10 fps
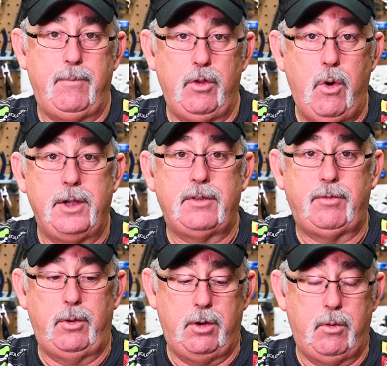noise
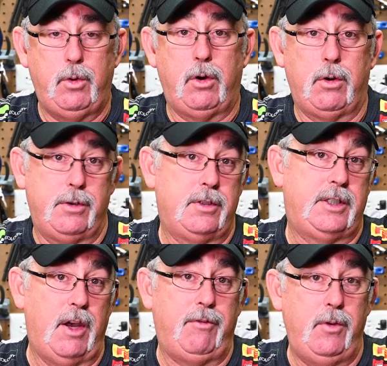floor, or
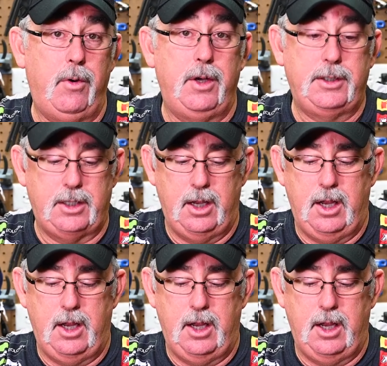self noise